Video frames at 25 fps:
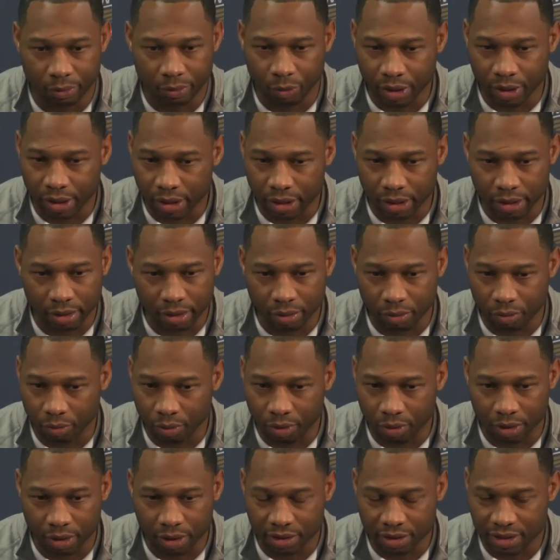
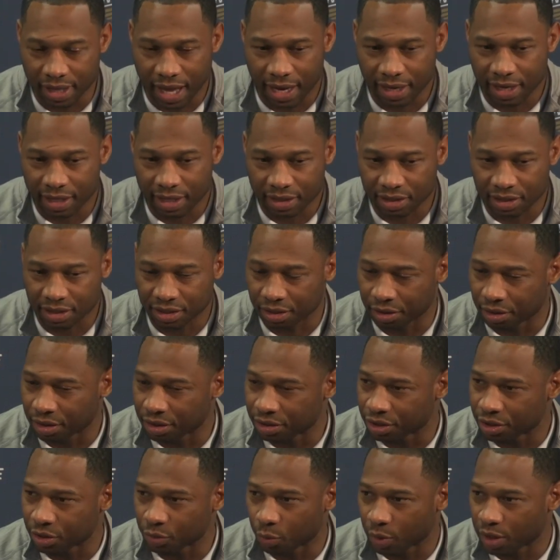it's not
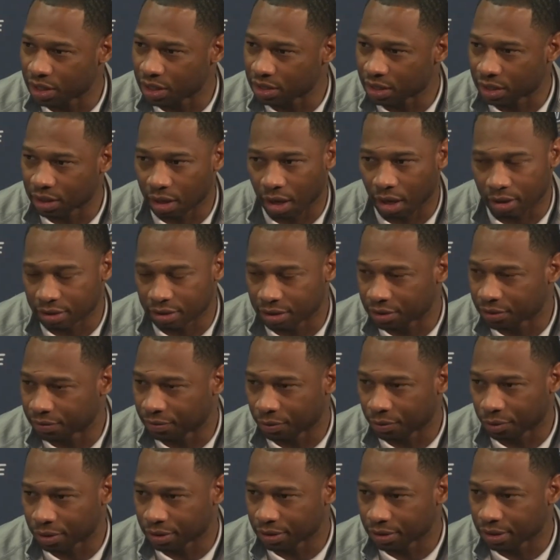necessarily just wins and losses
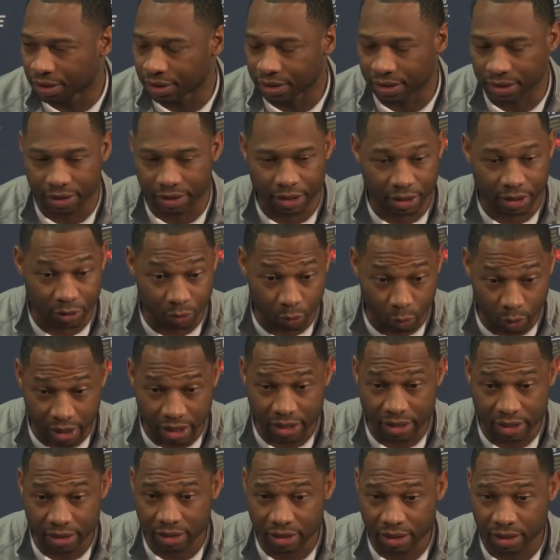for us. It's
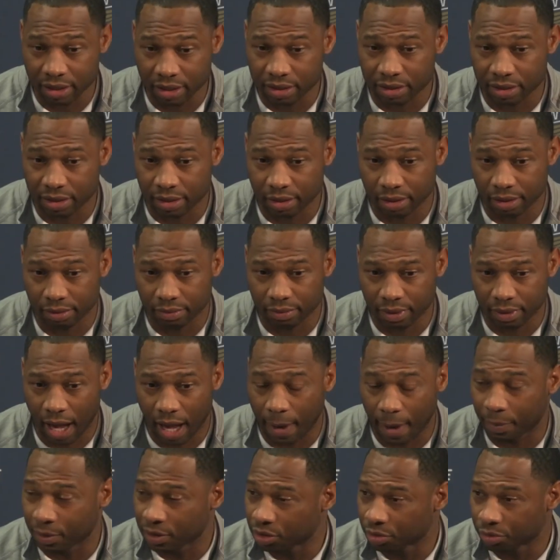wins, and it's the
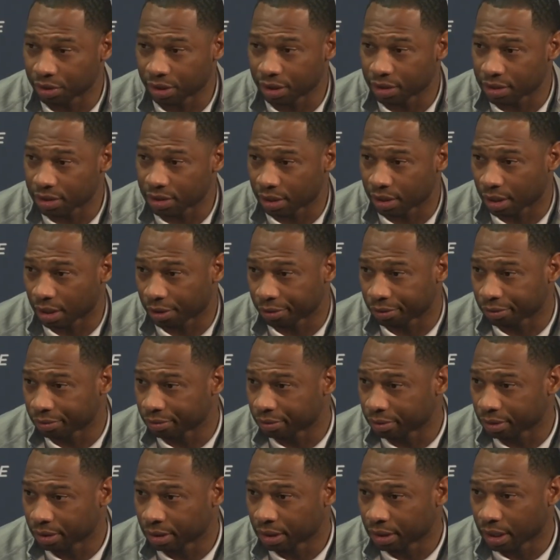opportunity to learn.
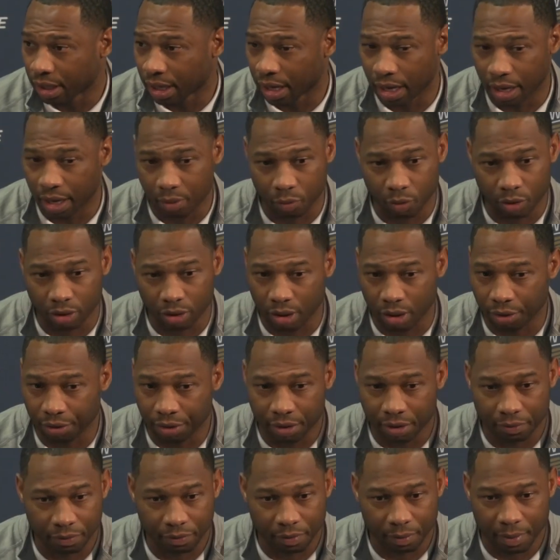And we're
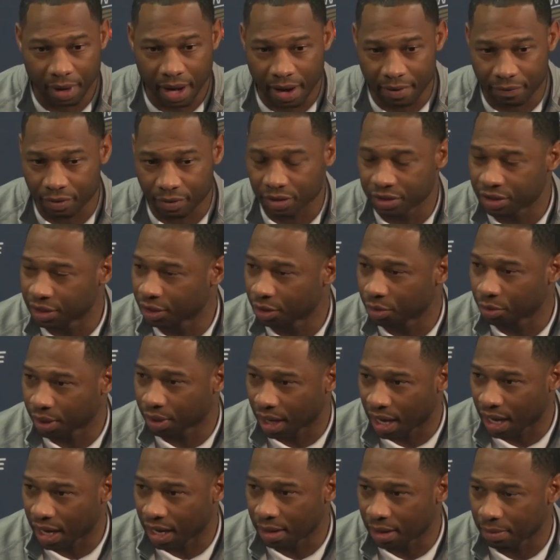learning from every single
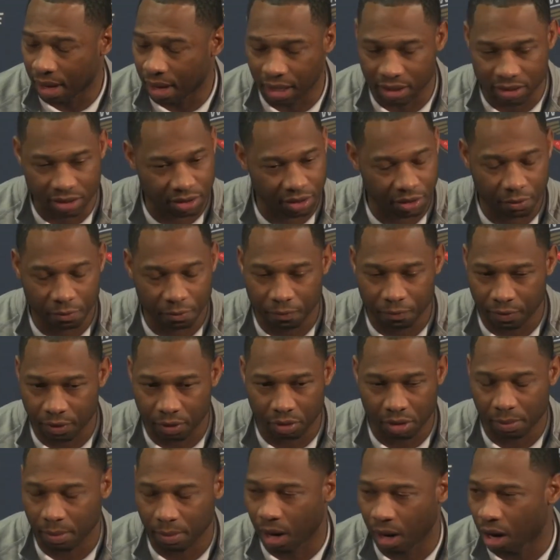game. I still
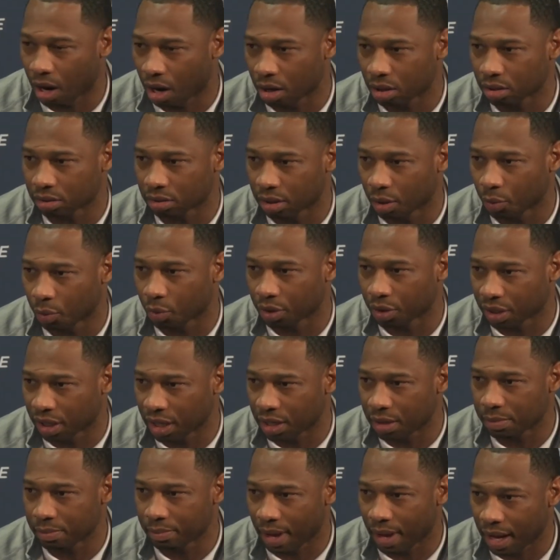feel in my heart that we're
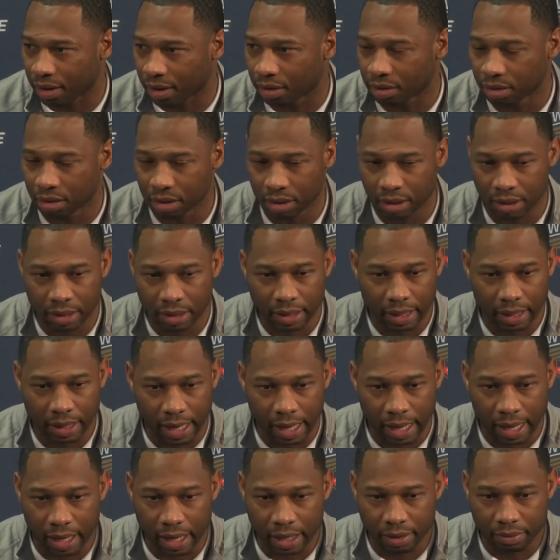getting better,
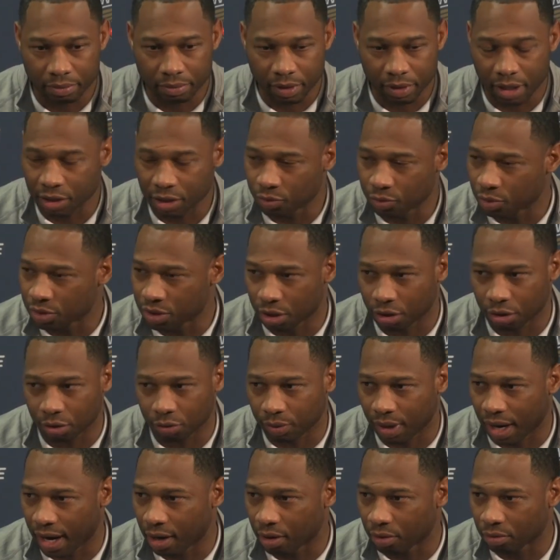and things will turn
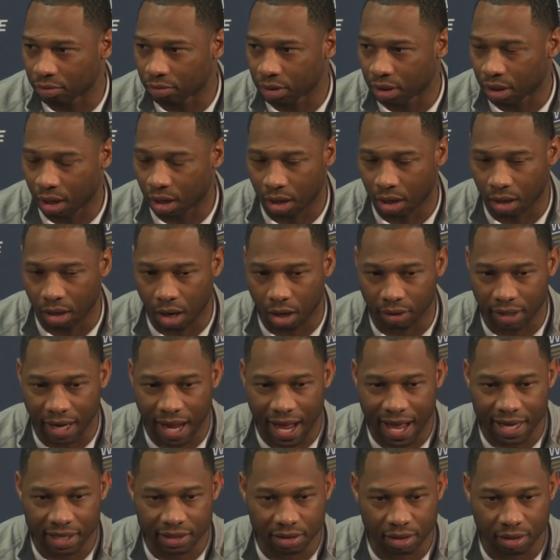around. Our
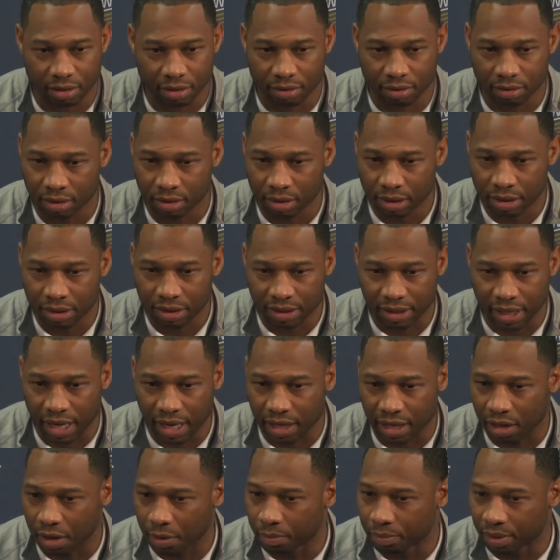guys are
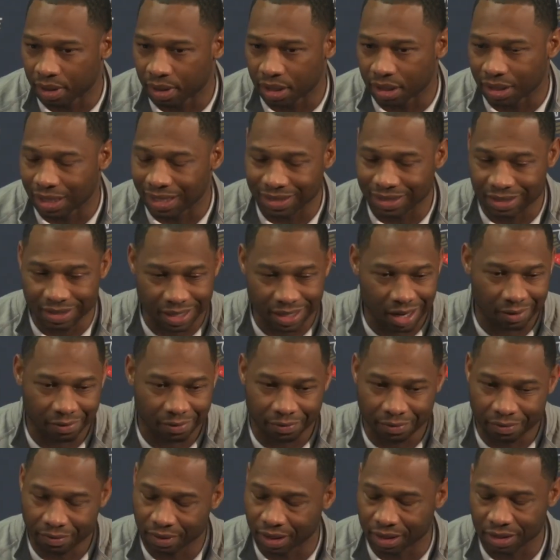staying upbeat. It's
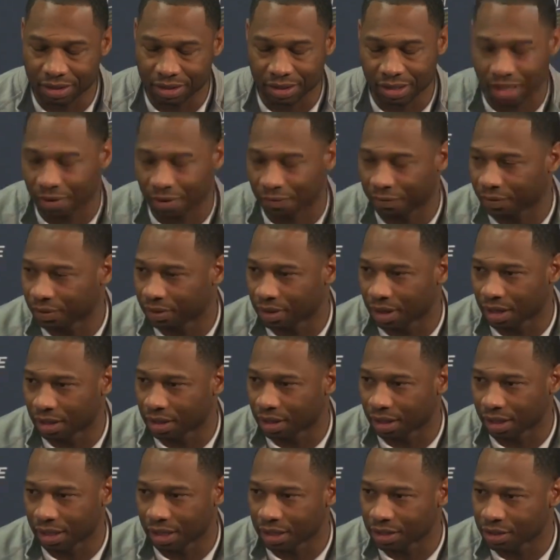tough. It's tough in
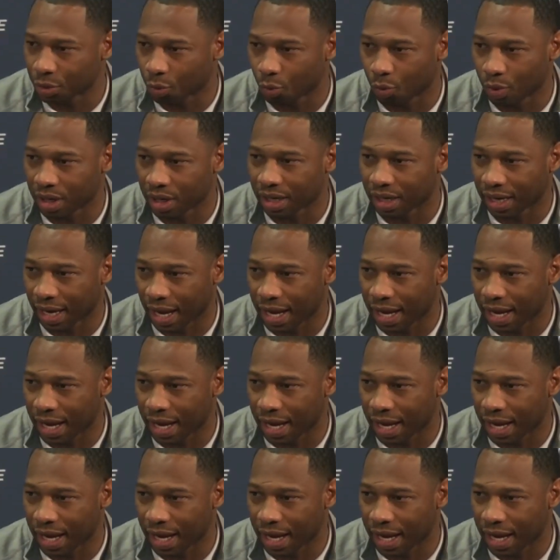the league to win a